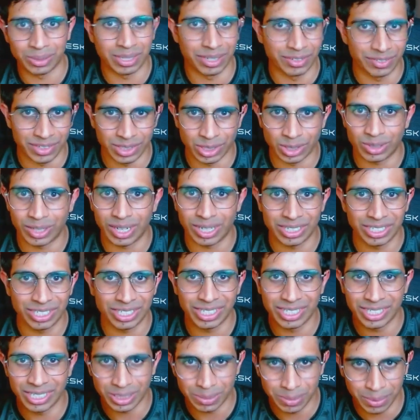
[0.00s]
many different
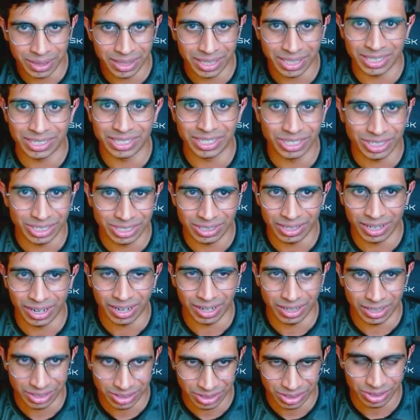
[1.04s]
strategies, but things just
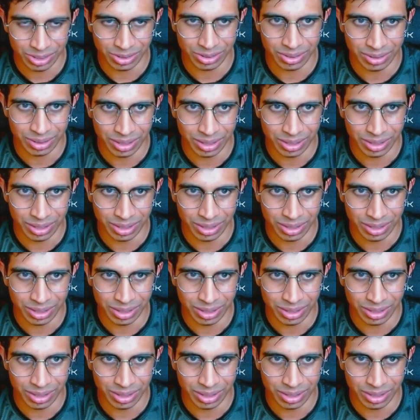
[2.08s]
aren't